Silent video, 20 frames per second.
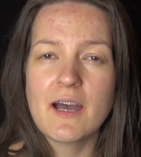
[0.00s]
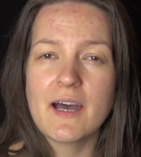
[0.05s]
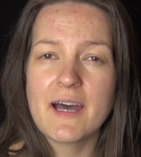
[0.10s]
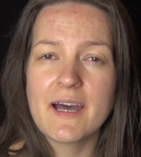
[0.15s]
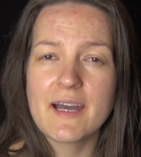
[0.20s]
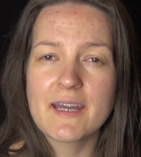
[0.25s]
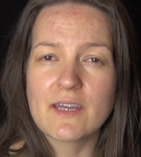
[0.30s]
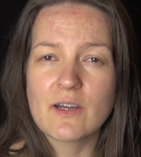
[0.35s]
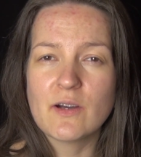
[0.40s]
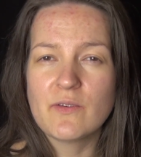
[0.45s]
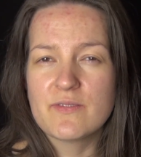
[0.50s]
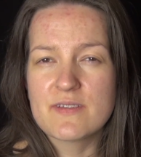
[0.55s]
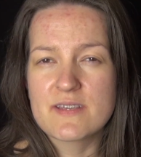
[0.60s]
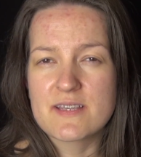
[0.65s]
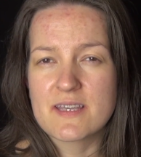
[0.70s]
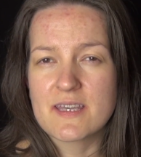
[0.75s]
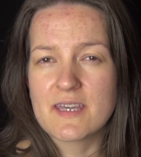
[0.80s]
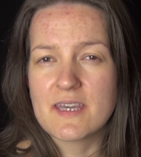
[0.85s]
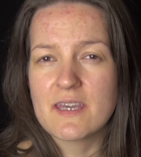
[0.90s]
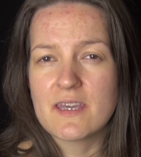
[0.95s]
I
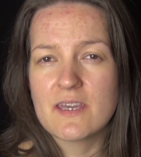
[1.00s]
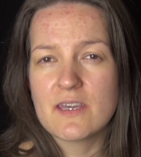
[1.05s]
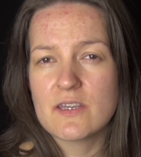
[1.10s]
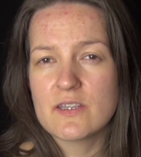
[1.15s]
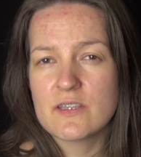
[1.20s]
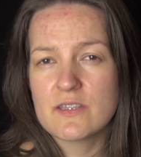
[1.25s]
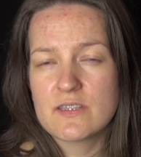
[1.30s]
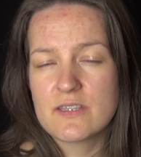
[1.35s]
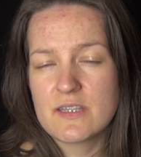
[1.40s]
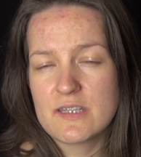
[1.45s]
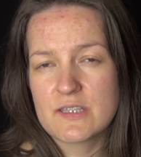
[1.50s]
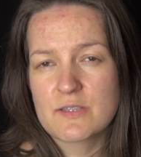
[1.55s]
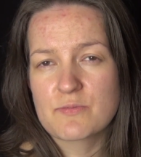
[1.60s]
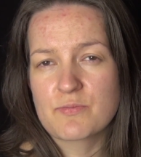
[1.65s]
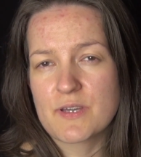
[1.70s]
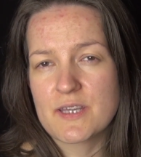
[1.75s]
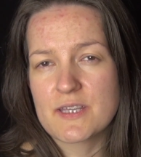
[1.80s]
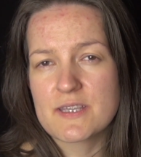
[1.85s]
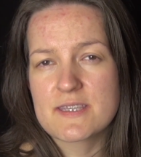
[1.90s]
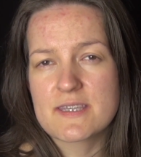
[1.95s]
obviously did
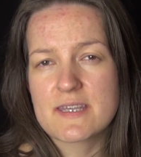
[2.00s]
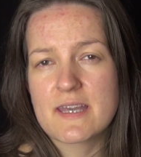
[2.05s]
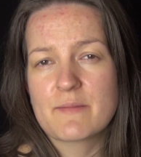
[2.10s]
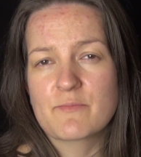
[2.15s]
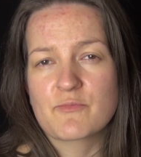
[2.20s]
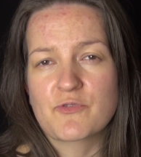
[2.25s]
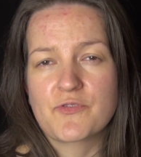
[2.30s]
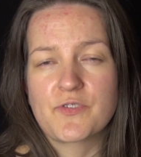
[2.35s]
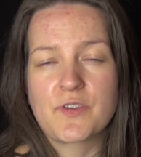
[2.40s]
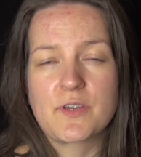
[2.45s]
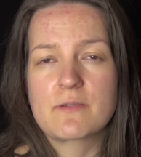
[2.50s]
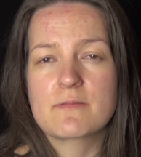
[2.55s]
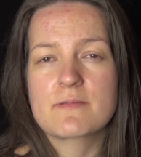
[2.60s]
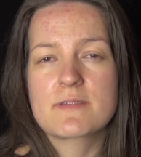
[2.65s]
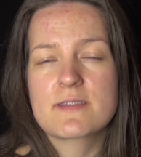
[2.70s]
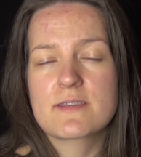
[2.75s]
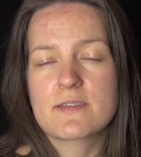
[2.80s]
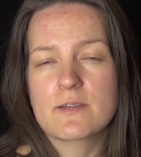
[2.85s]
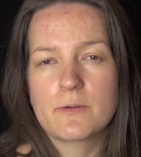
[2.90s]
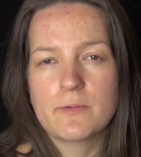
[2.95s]
read some reviews,
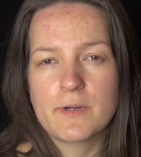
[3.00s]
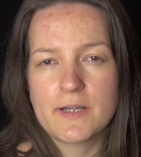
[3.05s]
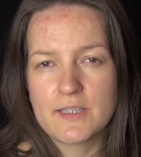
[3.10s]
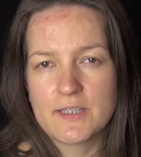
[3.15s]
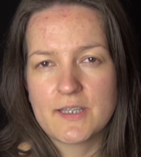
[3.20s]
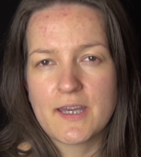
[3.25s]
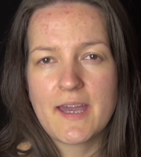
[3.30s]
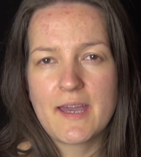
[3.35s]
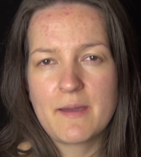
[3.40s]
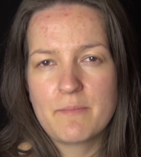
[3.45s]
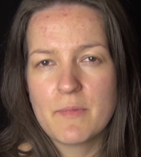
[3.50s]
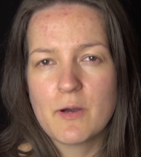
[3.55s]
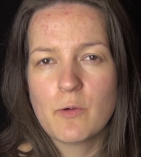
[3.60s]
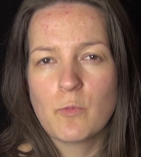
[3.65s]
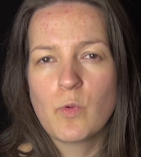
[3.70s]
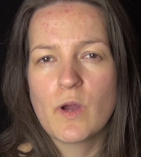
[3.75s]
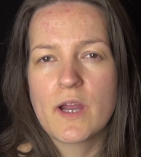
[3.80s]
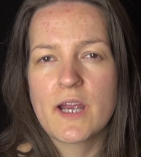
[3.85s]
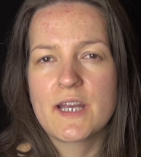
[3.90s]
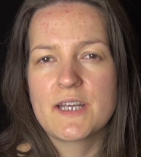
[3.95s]
so I am
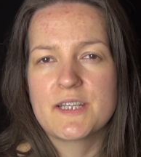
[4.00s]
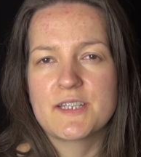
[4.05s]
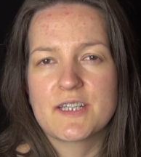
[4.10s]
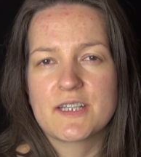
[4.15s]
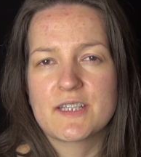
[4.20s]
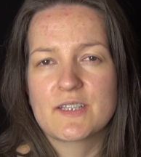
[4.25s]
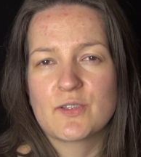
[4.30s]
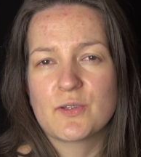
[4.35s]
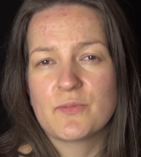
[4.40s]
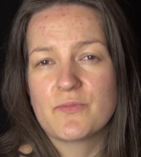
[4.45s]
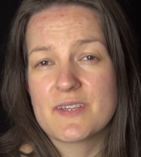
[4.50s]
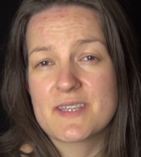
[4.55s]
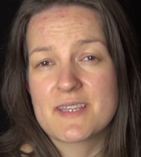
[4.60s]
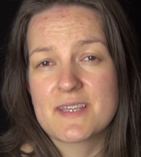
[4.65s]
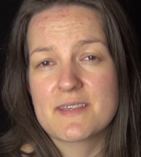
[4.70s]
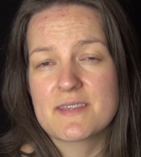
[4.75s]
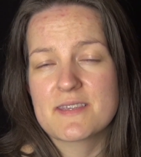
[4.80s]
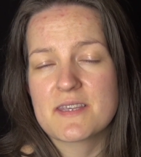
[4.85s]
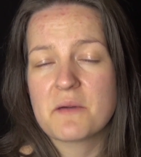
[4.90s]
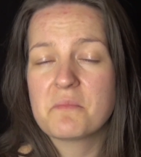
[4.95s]
aware that
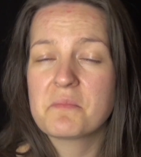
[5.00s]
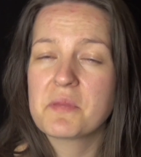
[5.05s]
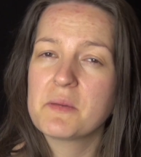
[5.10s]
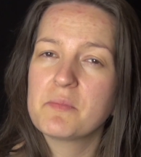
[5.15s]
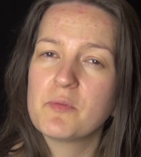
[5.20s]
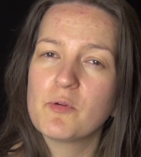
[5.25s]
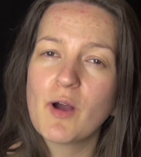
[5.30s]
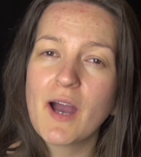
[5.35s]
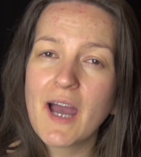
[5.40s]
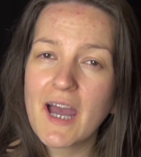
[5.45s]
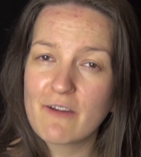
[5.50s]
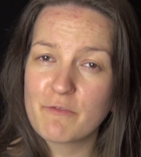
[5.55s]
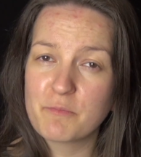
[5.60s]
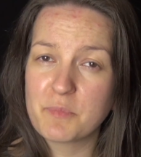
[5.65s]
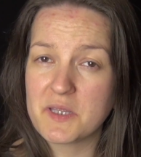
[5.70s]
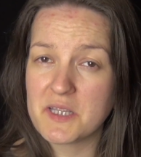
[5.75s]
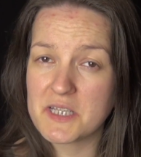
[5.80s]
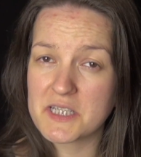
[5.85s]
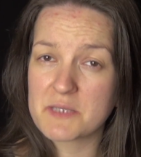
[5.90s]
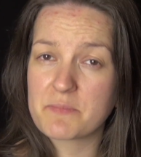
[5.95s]
obviously some people have
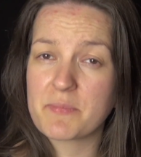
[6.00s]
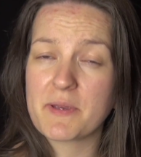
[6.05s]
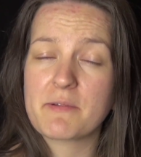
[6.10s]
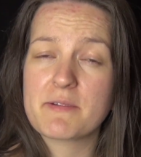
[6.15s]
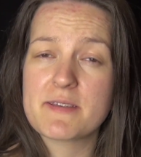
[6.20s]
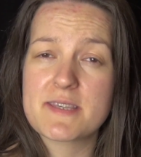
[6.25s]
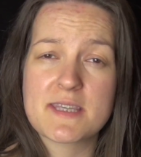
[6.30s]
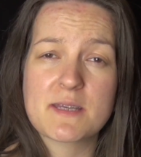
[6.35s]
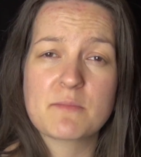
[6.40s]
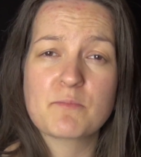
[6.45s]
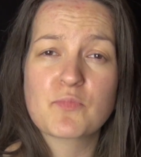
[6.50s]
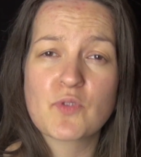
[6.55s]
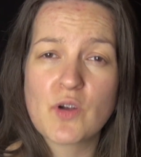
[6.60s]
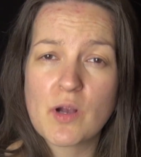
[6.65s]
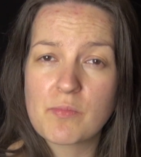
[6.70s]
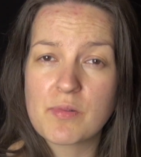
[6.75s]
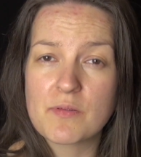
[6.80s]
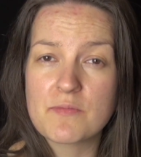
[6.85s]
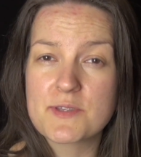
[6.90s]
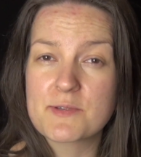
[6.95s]
been experiencing
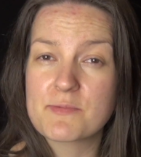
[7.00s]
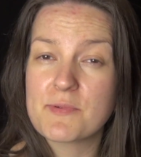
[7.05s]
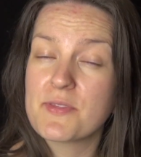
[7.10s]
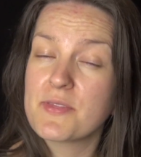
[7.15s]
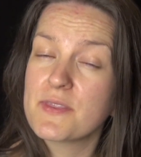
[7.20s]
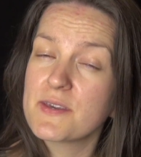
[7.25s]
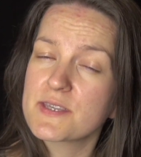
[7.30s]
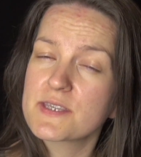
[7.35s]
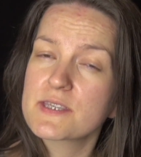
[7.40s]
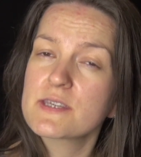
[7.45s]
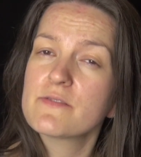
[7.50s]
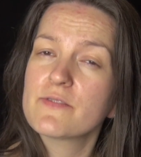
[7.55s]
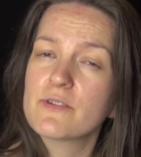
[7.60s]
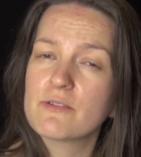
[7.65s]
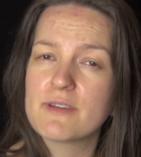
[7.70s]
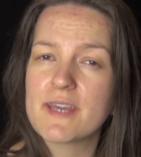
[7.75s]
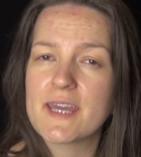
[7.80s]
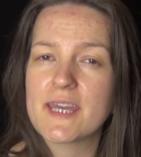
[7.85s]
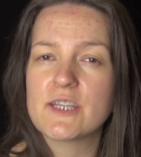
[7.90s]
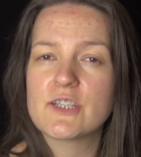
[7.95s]
problems with this
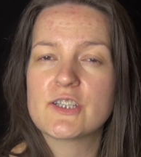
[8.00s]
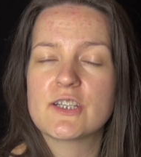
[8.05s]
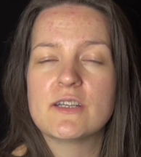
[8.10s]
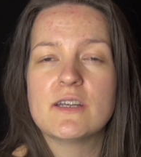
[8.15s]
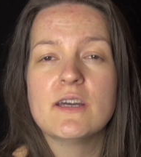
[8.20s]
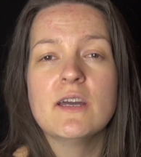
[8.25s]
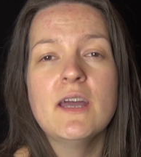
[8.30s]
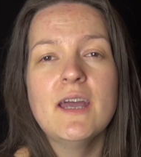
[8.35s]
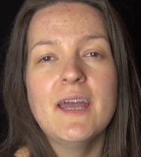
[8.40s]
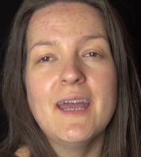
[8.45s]
foundation.